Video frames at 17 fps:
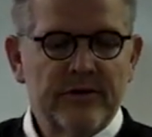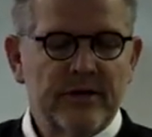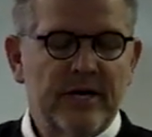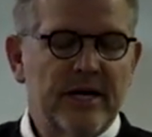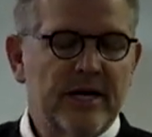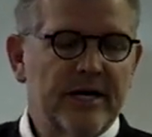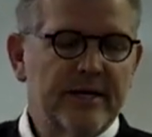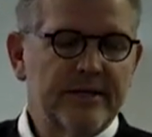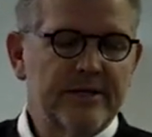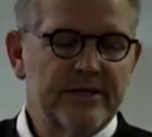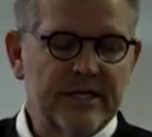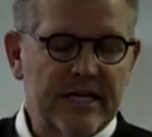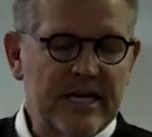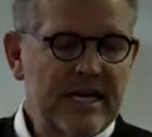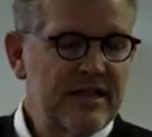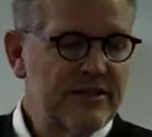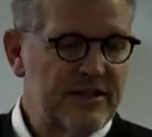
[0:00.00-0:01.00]
uh, to
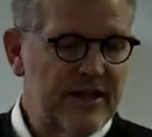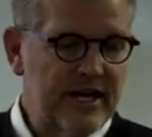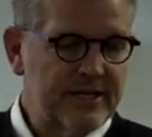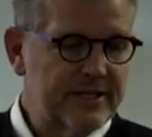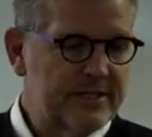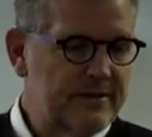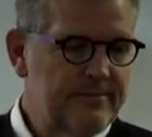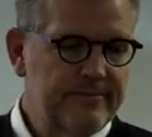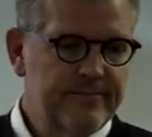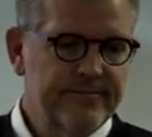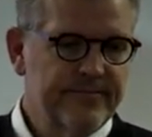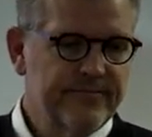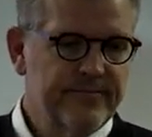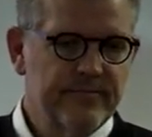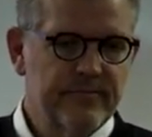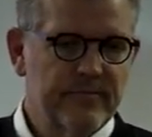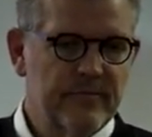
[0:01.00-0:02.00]
Keith that
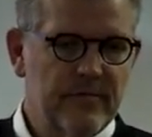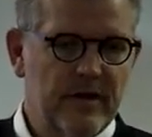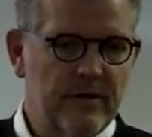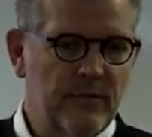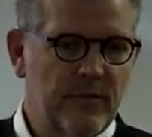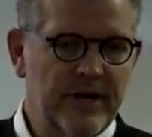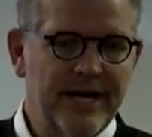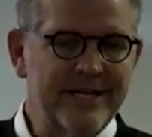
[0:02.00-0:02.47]
what